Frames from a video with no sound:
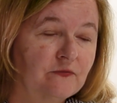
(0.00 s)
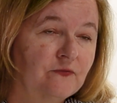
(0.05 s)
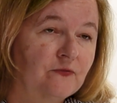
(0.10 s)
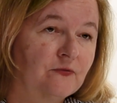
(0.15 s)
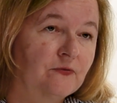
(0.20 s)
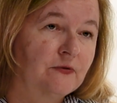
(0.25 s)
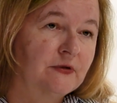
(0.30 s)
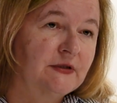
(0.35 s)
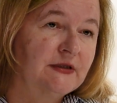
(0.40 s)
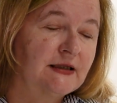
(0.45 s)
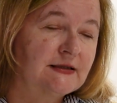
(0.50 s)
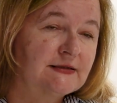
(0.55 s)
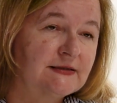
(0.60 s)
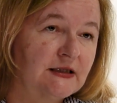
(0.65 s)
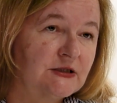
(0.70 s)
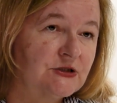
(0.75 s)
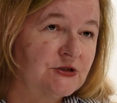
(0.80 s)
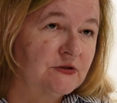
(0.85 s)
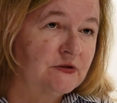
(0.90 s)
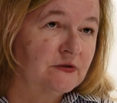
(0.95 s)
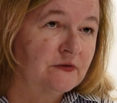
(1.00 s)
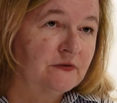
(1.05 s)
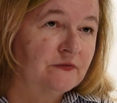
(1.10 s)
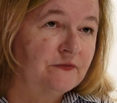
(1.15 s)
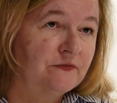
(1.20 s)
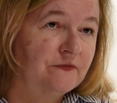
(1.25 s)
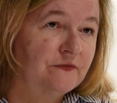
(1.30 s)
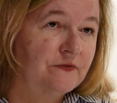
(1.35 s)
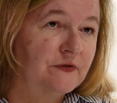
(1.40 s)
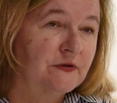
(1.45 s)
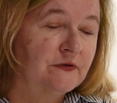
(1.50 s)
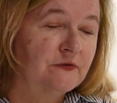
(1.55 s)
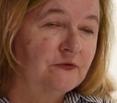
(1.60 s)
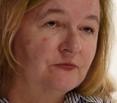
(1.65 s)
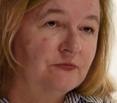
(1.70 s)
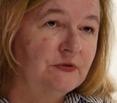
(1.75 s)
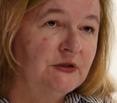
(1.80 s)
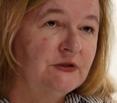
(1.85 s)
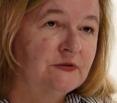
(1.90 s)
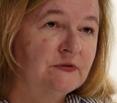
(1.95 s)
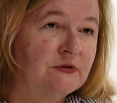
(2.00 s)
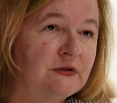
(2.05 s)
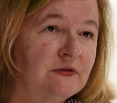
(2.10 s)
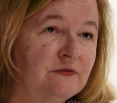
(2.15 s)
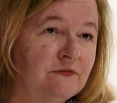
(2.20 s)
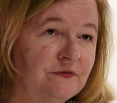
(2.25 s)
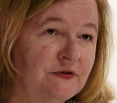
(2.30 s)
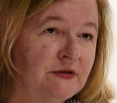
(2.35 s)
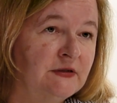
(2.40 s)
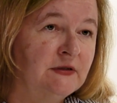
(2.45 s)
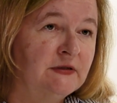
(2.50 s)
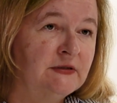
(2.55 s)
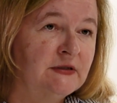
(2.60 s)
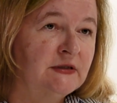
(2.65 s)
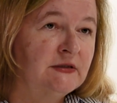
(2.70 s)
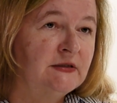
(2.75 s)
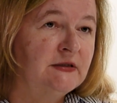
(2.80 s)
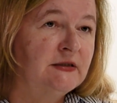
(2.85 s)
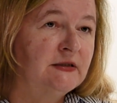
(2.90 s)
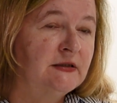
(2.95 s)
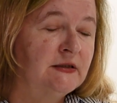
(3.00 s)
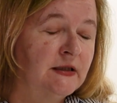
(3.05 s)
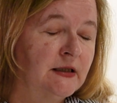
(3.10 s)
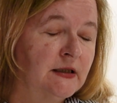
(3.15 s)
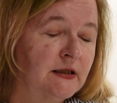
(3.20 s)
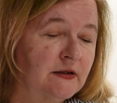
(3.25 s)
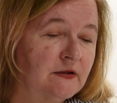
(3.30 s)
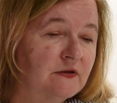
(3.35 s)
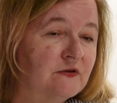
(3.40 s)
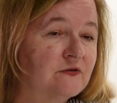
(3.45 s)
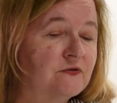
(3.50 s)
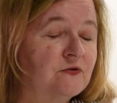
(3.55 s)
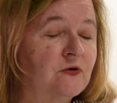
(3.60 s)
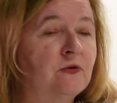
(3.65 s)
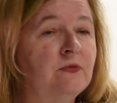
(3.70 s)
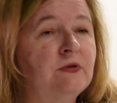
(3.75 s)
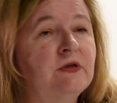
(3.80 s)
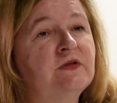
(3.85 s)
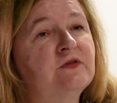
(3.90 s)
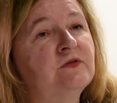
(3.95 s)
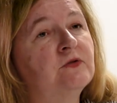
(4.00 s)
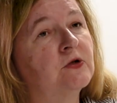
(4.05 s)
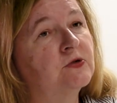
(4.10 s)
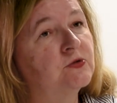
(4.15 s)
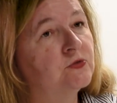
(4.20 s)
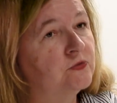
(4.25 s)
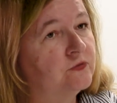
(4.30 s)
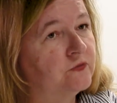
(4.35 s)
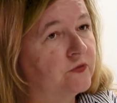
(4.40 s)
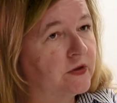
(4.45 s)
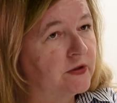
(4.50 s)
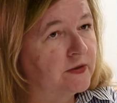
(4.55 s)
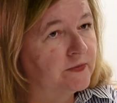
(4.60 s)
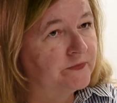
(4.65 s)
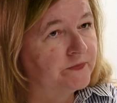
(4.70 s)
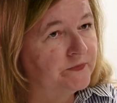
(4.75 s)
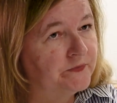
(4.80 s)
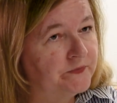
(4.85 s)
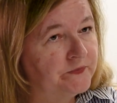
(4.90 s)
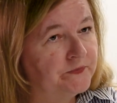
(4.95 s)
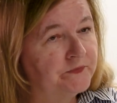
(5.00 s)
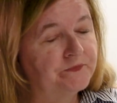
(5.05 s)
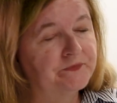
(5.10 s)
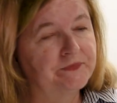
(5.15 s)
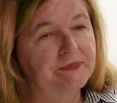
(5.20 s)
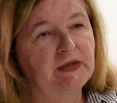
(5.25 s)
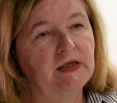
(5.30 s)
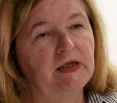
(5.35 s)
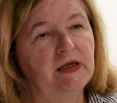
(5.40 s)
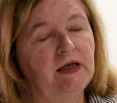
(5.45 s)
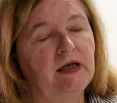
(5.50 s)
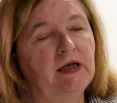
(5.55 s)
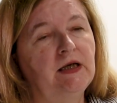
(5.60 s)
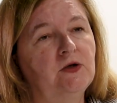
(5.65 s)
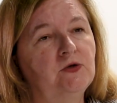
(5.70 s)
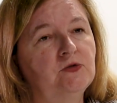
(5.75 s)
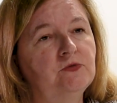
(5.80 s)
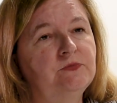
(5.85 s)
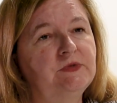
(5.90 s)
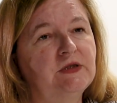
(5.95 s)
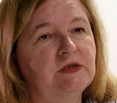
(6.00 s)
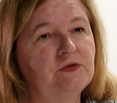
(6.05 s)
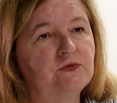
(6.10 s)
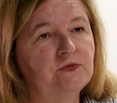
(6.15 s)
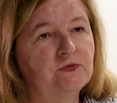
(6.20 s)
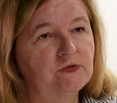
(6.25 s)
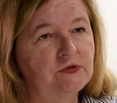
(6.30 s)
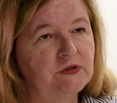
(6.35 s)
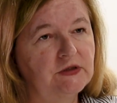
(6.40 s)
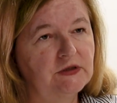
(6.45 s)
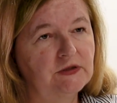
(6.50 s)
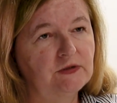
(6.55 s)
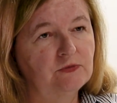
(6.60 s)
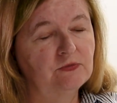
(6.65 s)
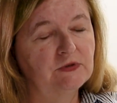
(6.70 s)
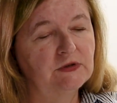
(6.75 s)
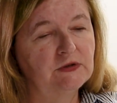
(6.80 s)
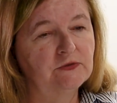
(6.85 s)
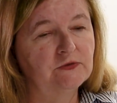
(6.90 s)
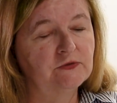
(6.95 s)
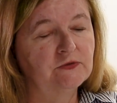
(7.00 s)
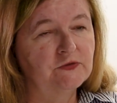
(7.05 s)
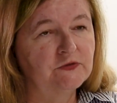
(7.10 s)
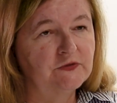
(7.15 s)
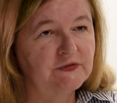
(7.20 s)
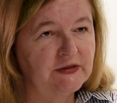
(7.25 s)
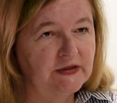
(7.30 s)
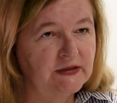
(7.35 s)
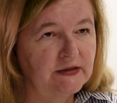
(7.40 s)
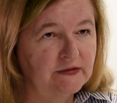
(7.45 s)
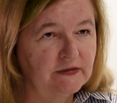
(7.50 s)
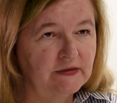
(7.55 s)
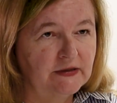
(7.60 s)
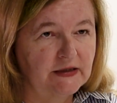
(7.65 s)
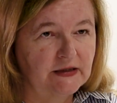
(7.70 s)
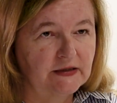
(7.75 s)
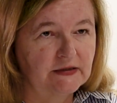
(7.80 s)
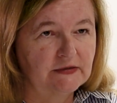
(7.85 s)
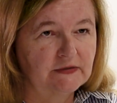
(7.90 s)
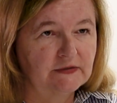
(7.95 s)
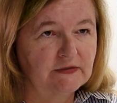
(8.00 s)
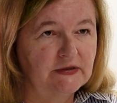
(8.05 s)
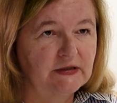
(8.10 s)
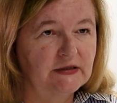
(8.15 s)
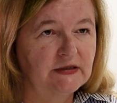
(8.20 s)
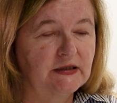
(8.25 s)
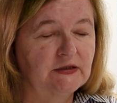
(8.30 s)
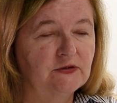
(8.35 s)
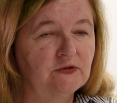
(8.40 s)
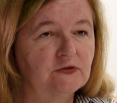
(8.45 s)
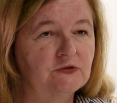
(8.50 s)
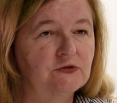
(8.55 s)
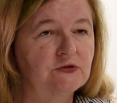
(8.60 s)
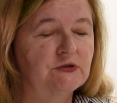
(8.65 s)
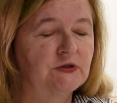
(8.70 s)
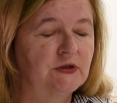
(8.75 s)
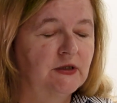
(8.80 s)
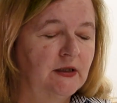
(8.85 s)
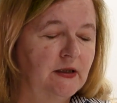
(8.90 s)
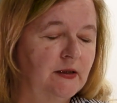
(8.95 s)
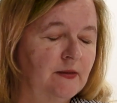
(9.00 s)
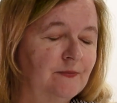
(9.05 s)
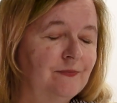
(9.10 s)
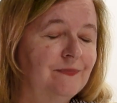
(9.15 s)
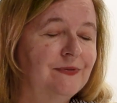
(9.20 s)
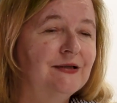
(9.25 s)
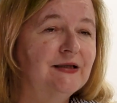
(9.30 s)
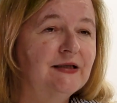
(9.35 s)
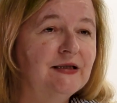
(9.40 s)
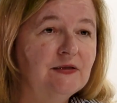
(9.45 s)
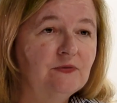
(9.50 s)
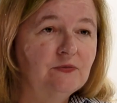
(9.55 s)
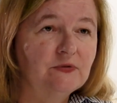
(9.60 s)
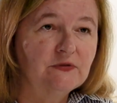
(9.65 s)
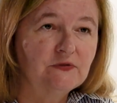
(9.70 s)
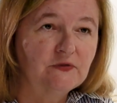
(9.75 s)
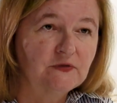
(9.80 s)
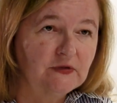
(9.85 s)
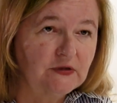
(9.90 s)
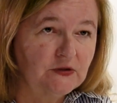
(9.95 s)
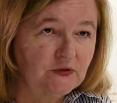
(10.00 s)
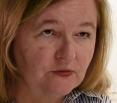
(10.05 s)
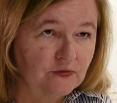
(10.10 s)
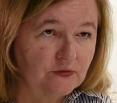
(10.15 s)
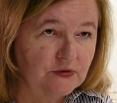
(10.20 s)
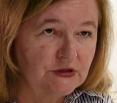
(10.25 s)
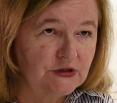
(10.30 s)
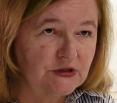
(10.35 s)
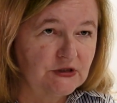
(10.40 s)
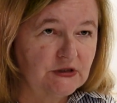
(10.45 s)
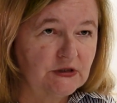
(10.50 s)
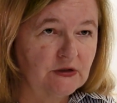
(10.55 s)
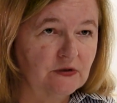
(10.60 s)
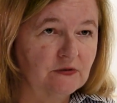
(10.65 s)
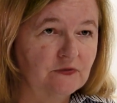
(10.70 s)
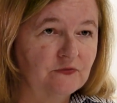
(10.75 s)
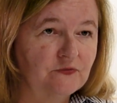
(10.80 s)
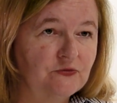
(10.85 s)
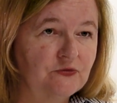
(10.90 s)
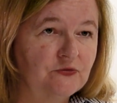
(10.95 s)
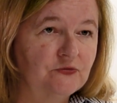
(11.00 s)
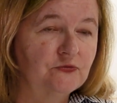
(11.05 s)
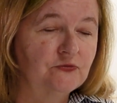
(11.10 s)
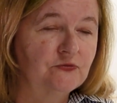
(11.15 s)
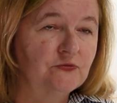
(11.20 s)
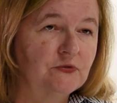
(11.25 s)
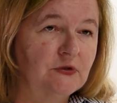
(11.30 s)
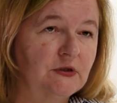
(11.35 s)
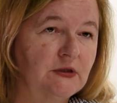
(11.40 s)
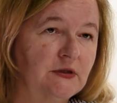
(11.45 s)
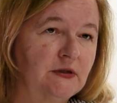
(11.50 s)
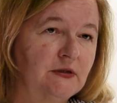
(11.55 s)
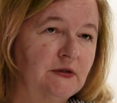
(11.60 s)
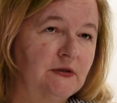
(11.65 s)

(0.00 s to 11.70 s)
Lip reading: for the accession of Sweden and Finland, and the story is not over. I hope that Turkey will understand that they cannot play with security of two